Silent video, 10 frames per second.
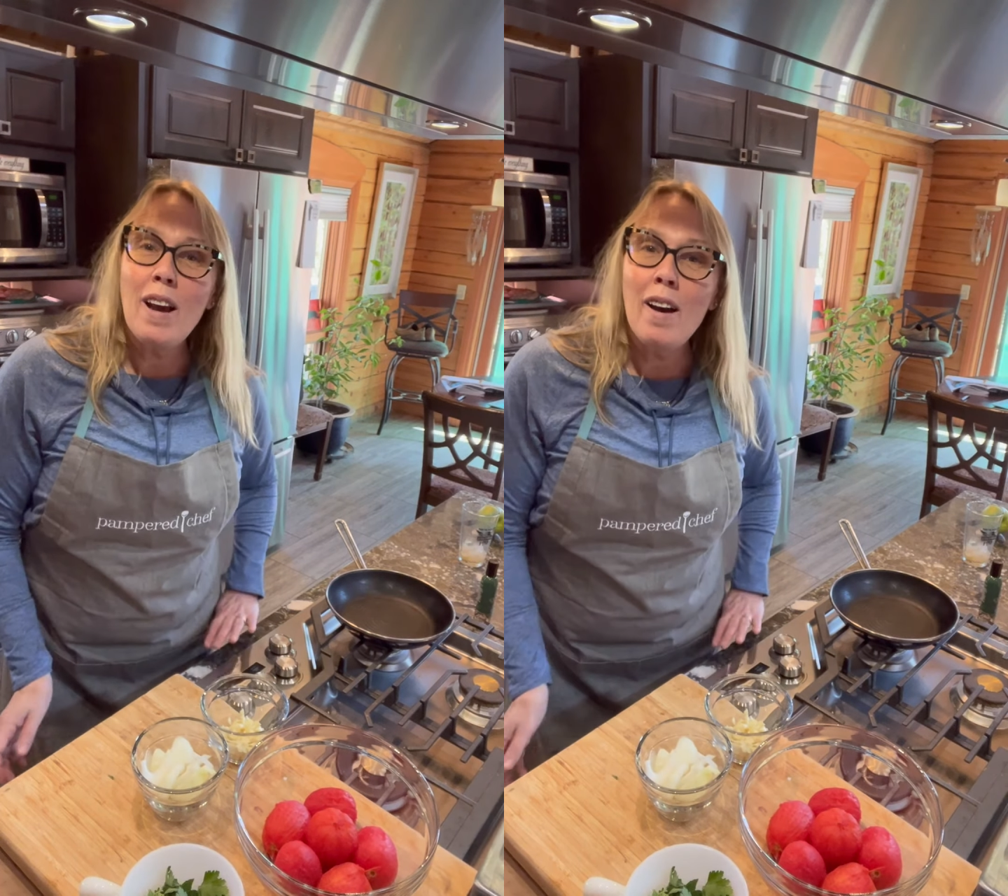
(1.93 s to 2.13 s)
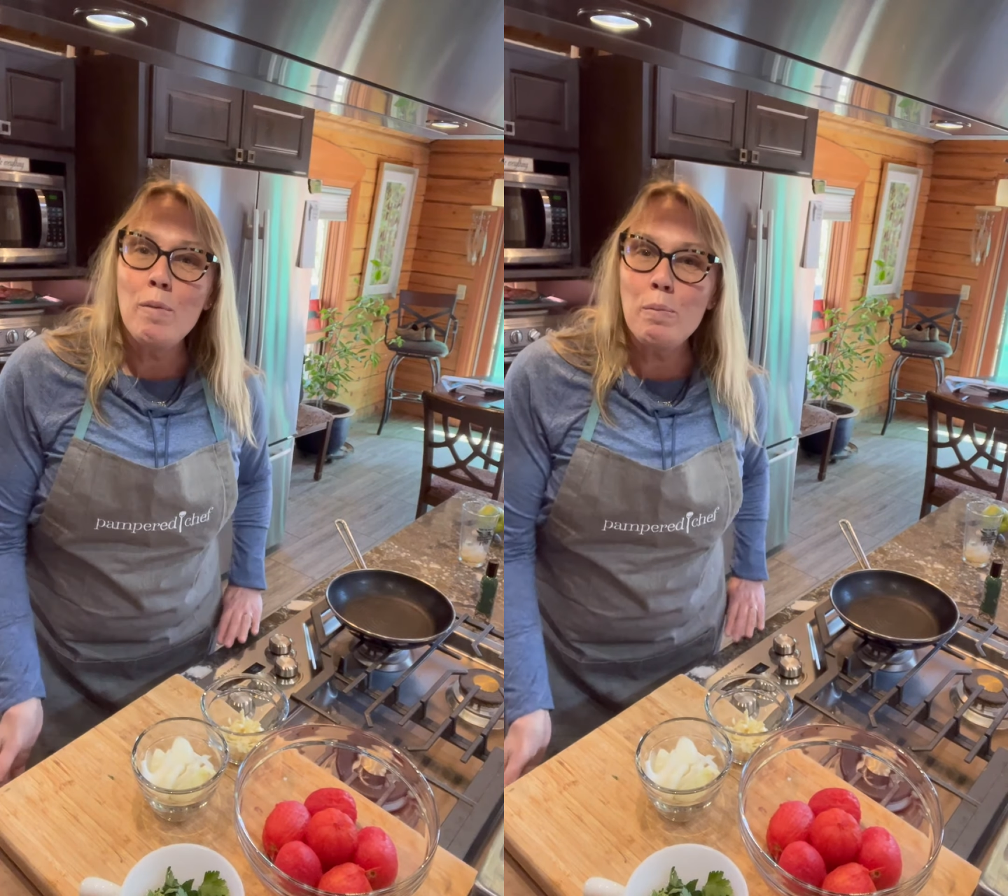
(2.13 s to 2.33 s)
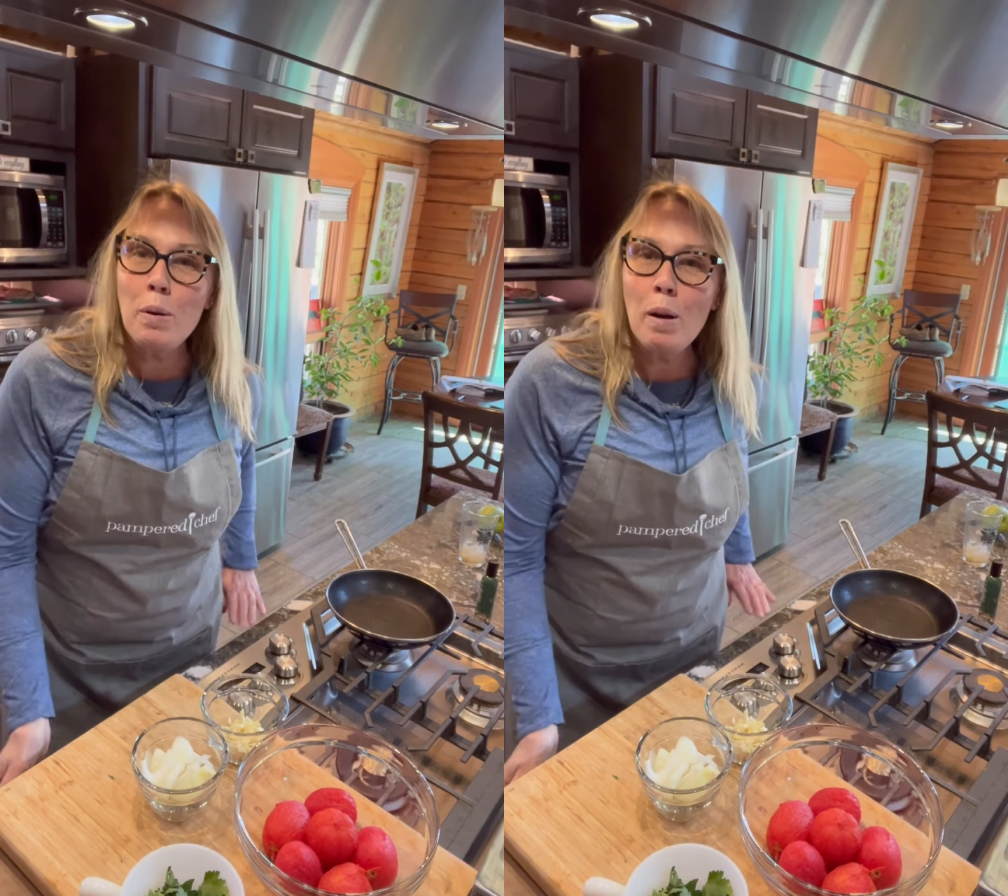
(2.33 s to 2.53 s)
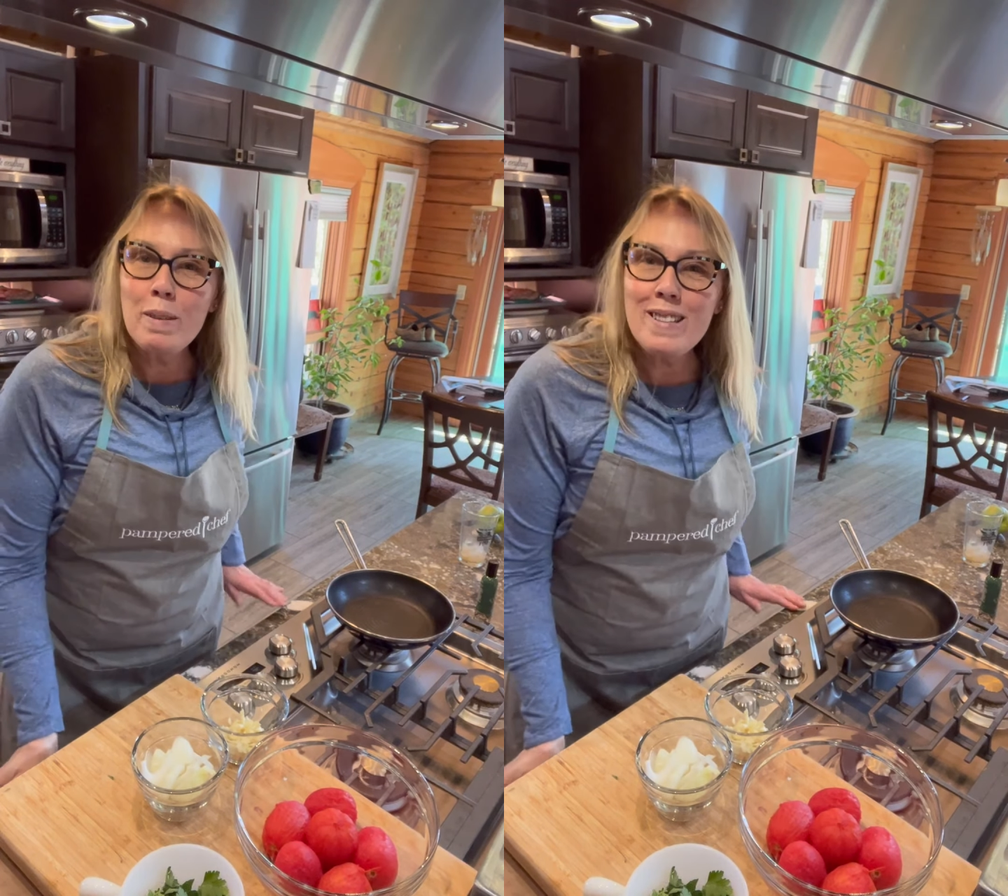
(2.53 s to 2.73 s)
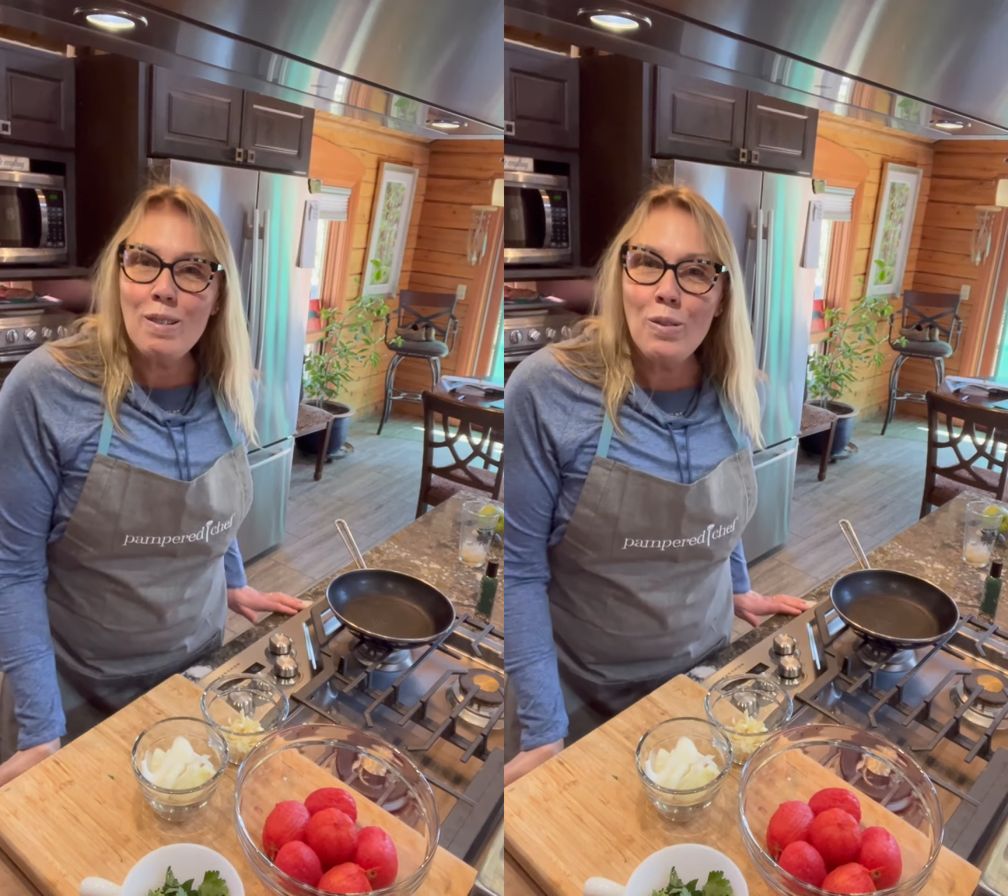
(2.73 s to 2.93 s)
have been
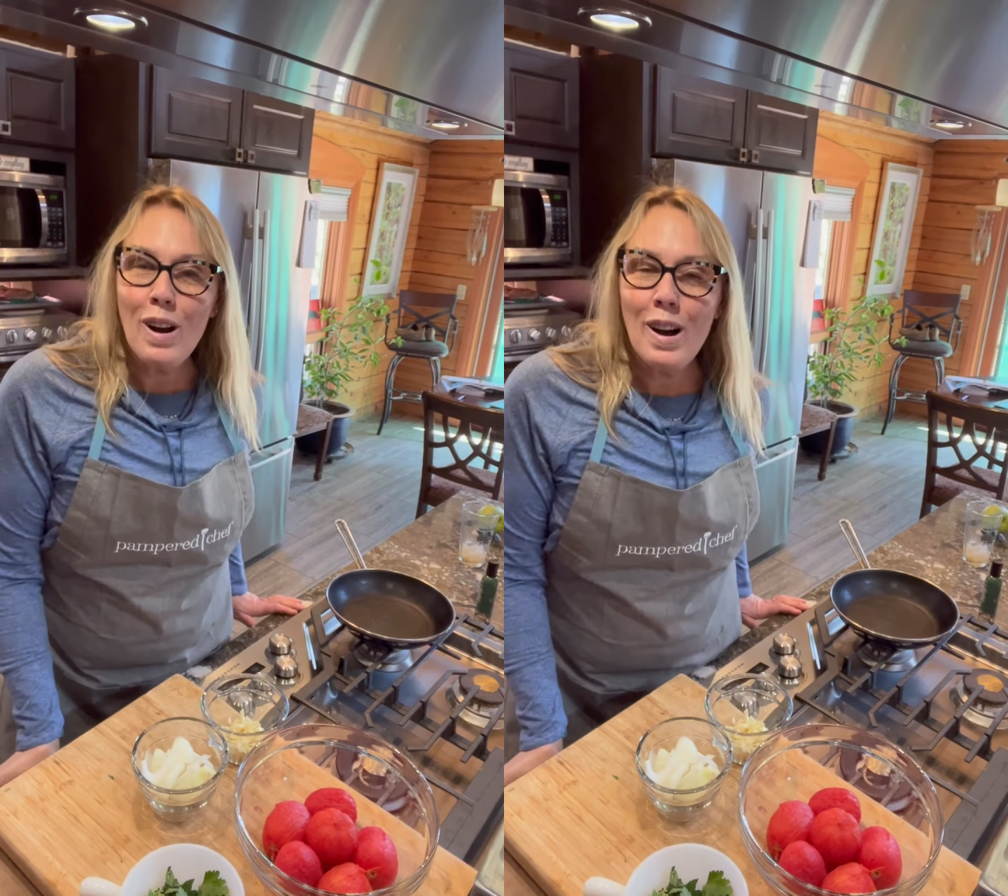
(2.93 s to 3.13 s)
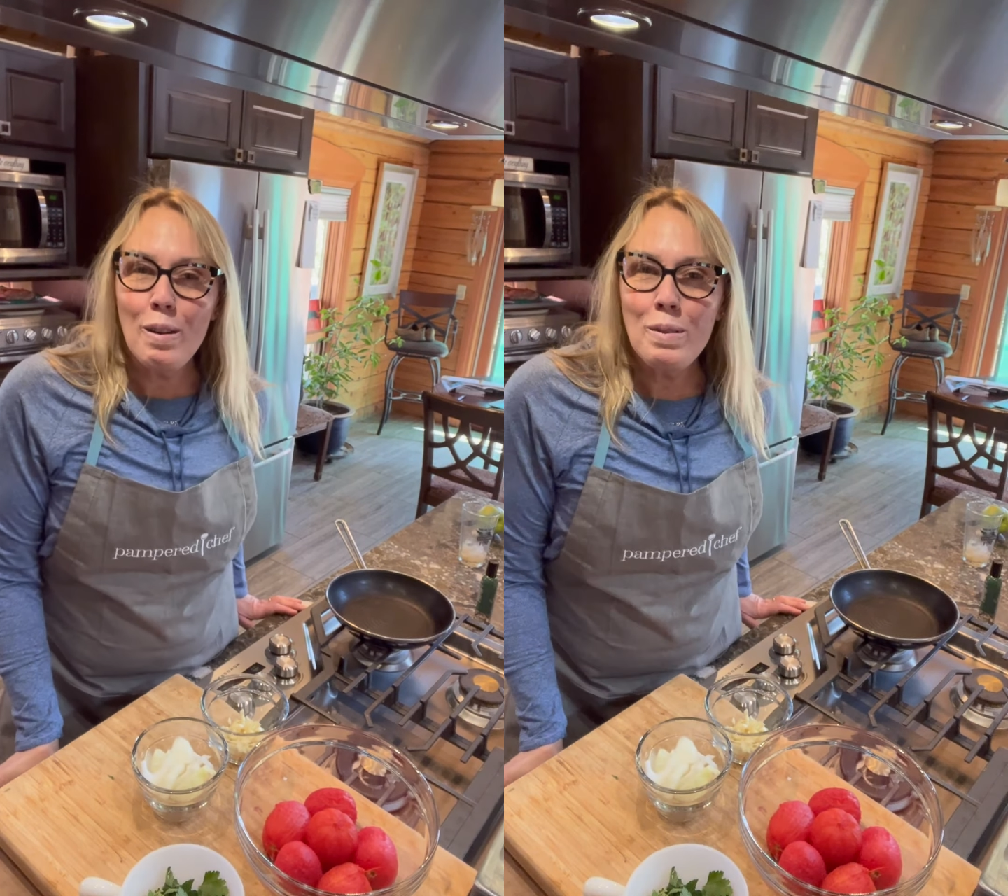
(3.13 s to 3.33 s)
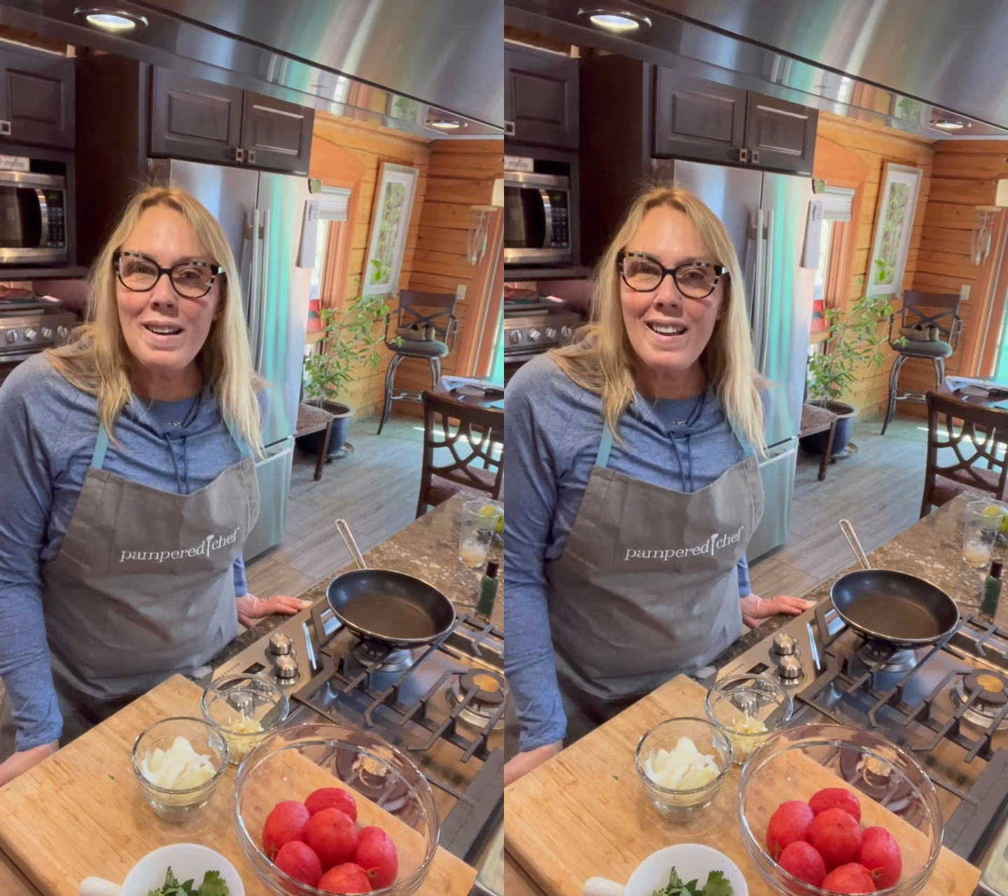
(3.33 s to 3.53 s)
promising Rob